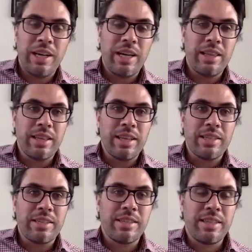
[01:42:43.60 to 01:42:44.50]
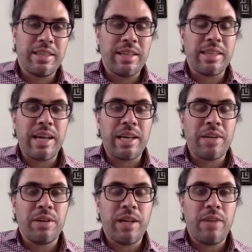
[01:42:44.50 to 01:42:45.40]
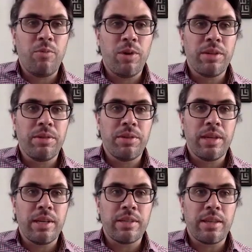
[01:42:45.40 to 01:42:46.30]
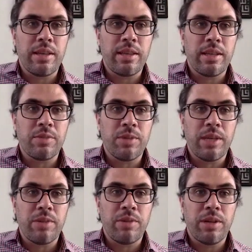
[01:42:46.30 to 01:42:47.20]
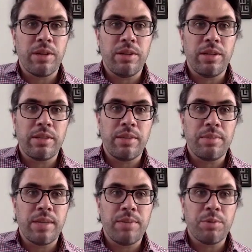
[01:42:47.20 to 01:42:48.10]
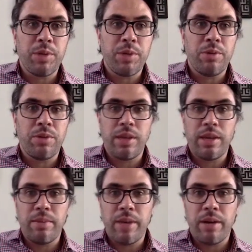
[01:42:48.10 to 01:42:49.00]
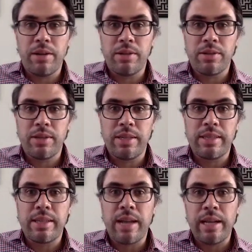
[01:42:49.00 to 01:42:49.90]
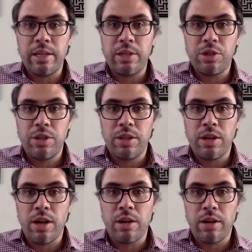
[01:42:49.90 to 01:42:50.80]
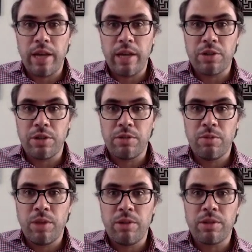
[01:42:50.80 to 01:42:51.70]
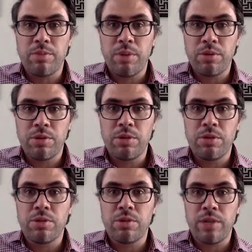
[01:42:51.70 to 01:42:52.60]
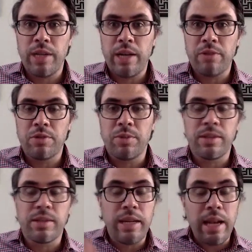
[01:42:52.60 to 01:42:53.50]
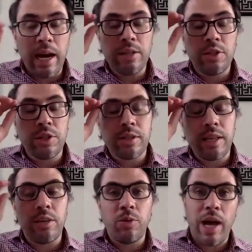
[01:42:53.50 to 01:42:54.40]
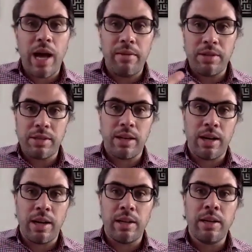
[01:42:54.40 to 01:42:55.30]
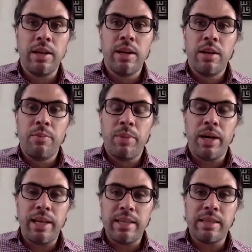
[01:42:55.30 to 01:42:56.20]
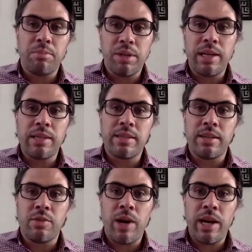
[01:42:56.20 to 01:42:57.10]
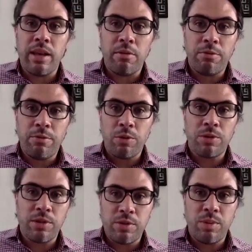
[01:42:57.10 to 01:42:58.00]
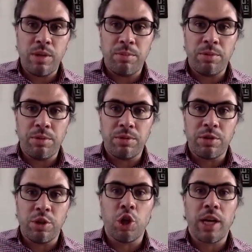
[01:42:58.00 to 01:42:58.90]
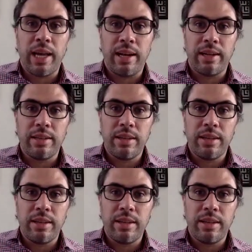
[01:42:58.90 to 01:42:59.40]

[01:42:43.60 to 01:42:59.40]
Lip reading: I think that's accurate. And one of the things I think that's really critical that sometimes we don't think about is signage in the congregation, whether it's posters or announcements, and not just that you have a sign, but is it placed in a way that forces people to look at it?